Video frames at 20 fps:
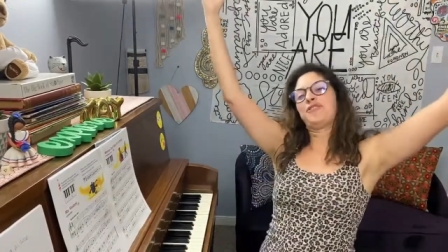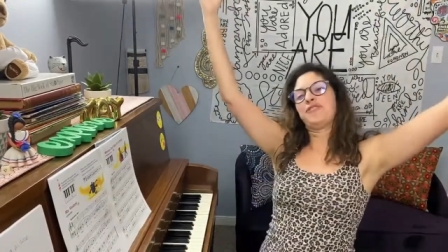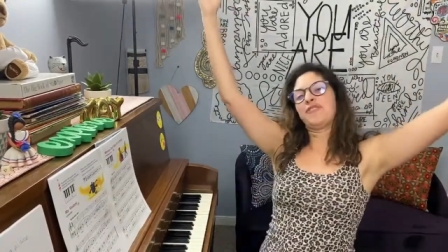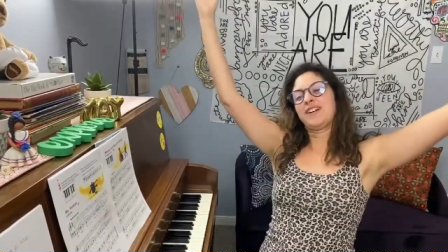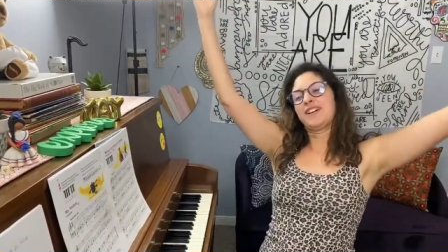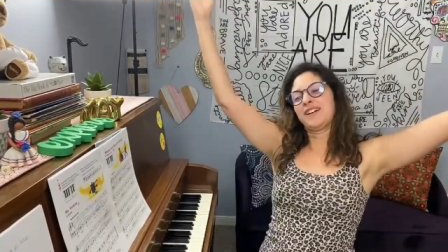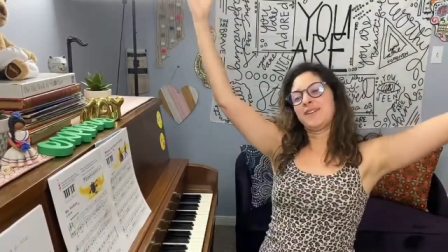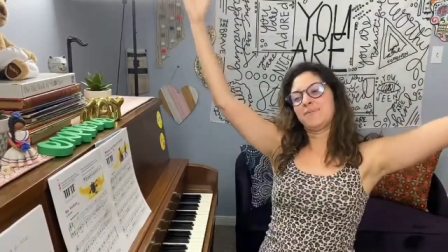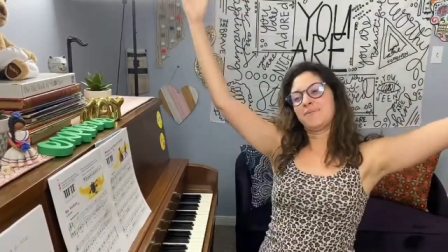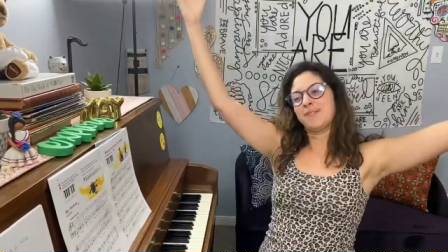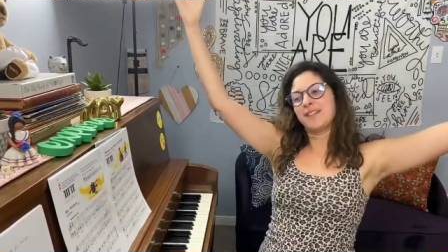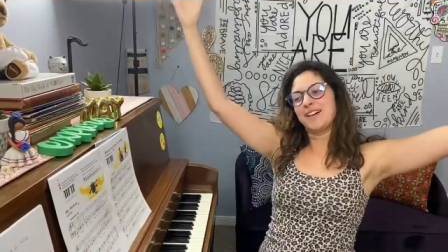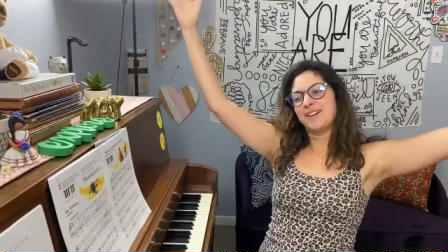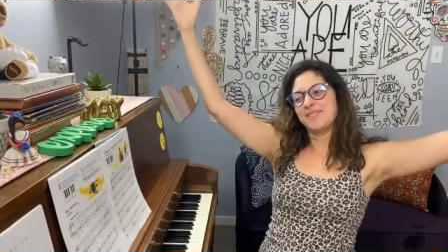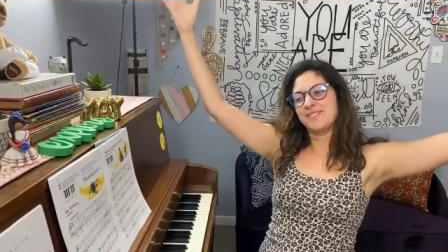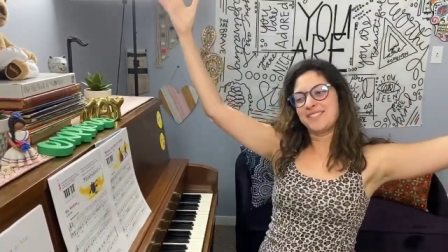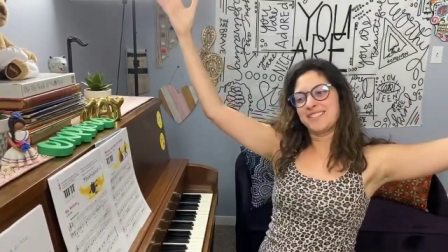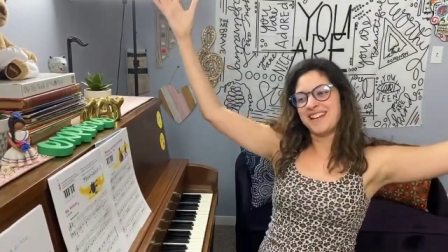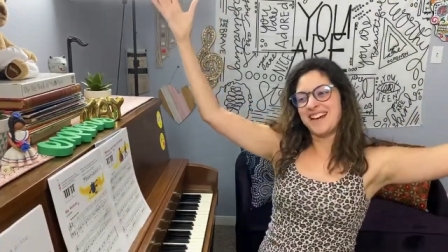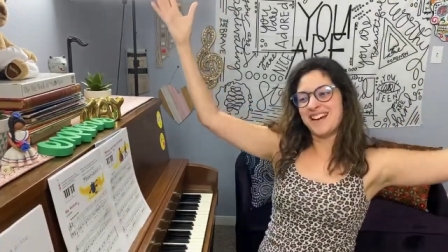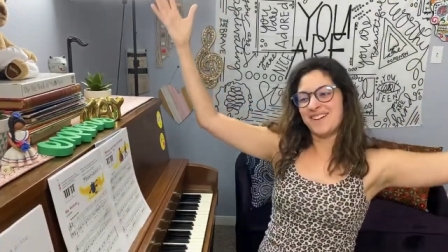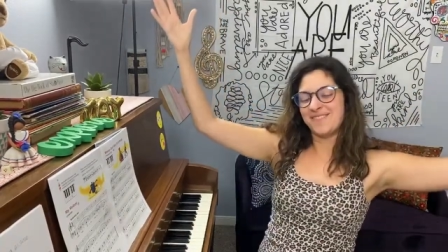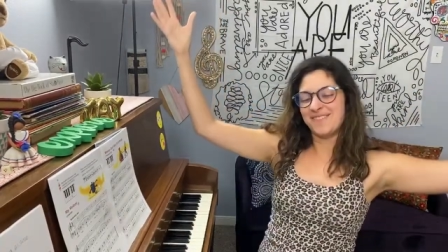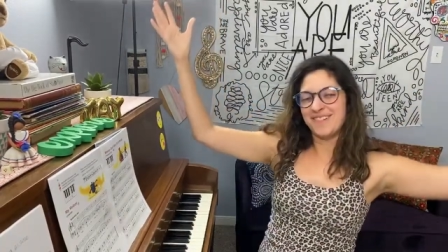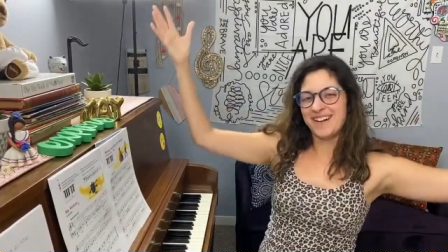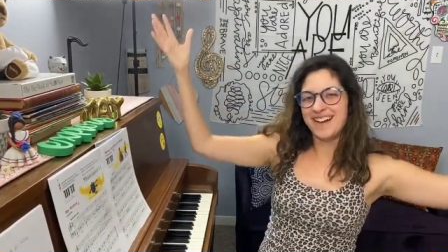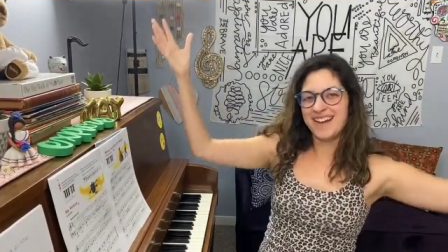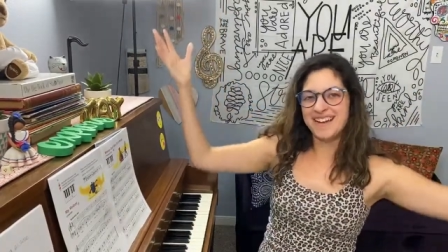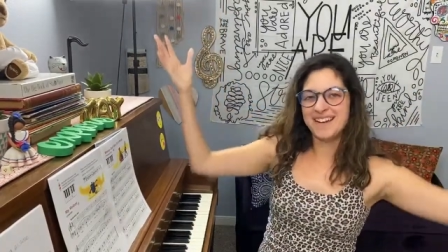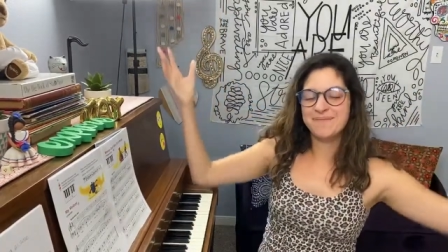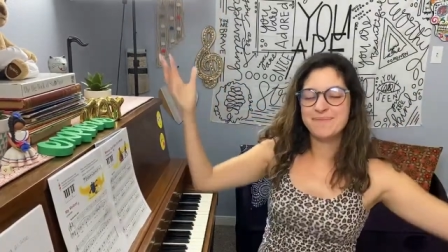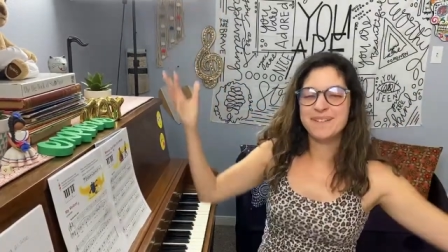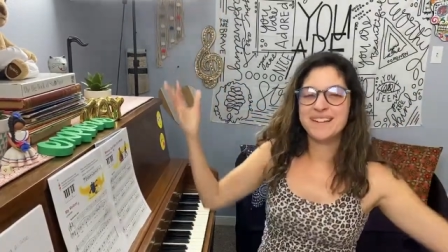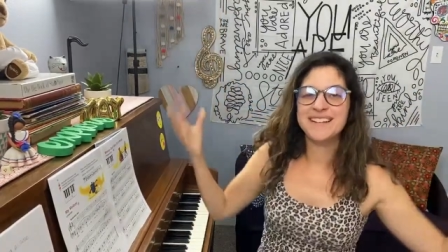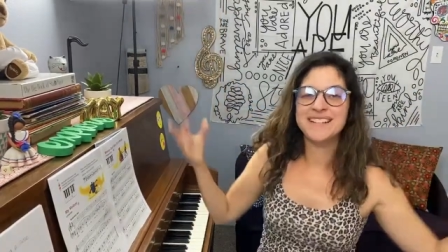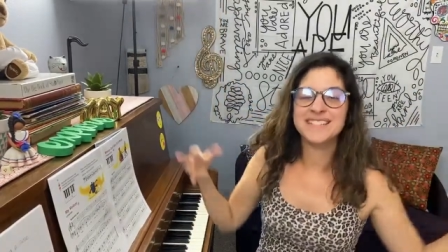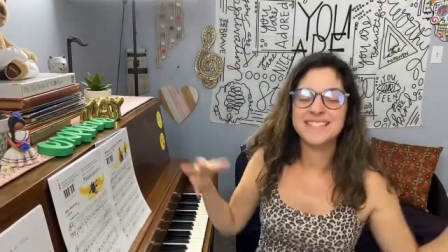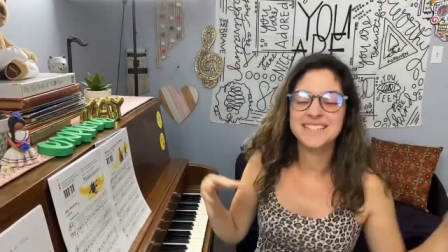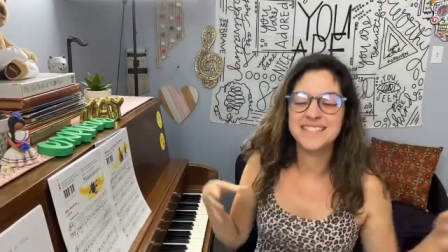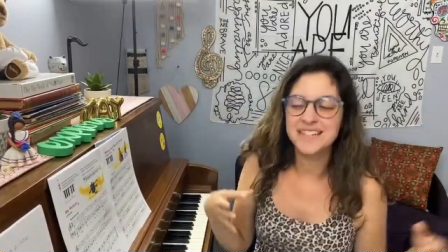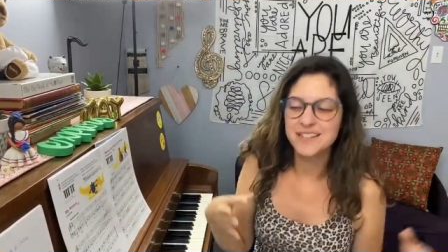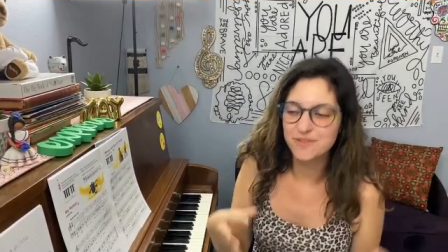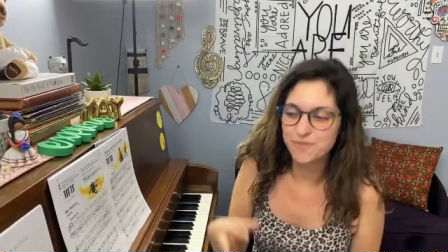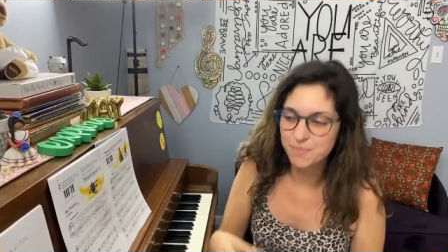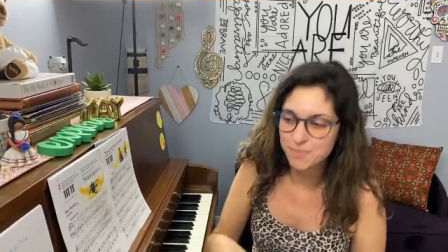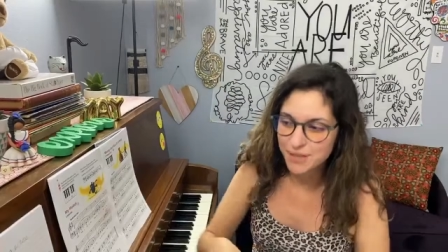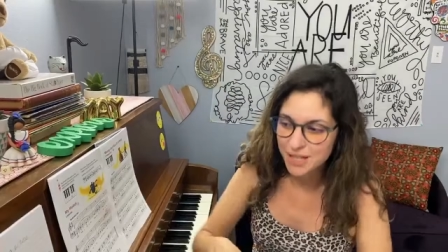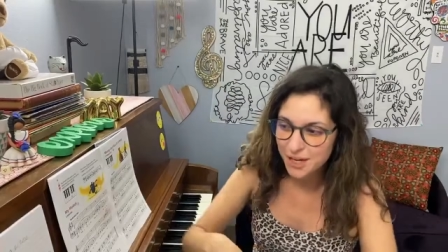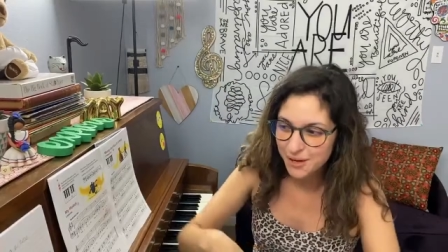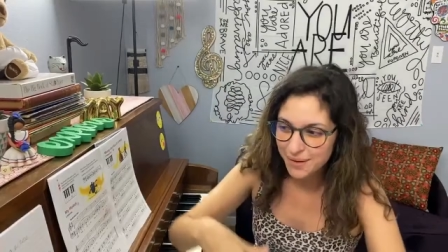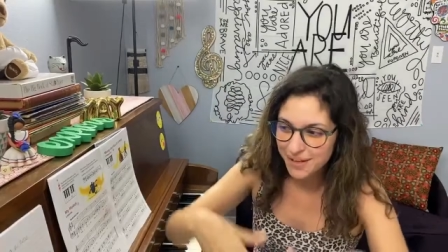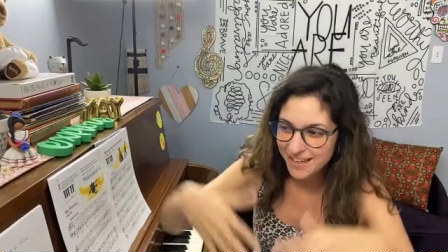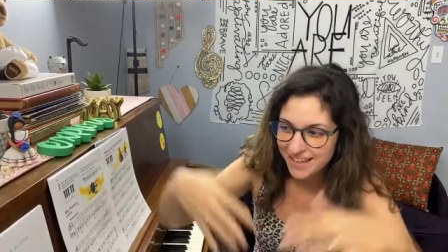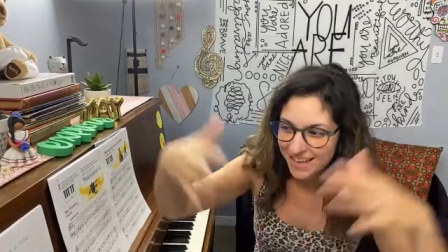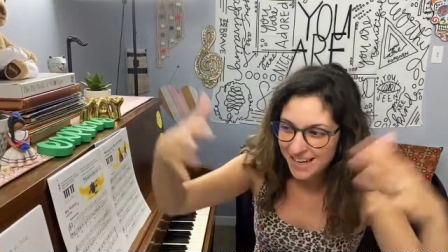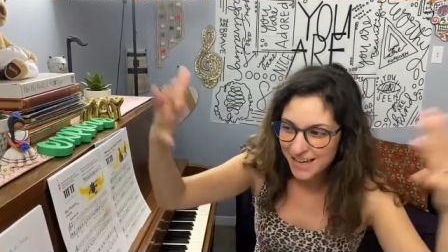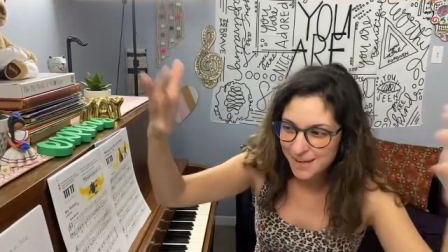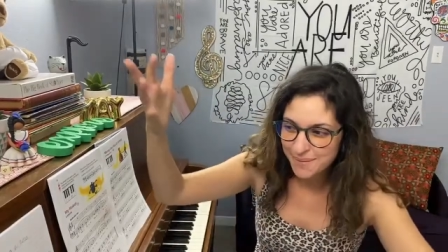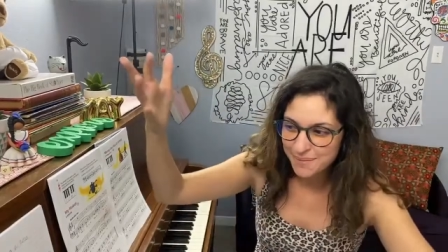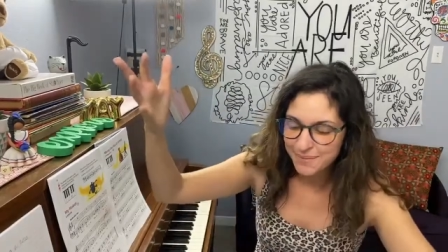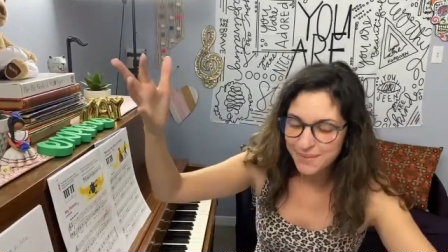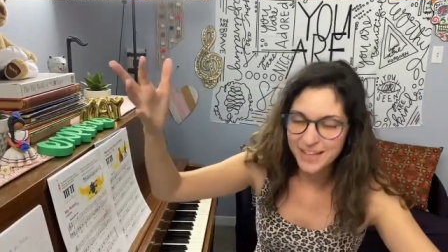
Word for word: and it blows up, right? But instead of blowing up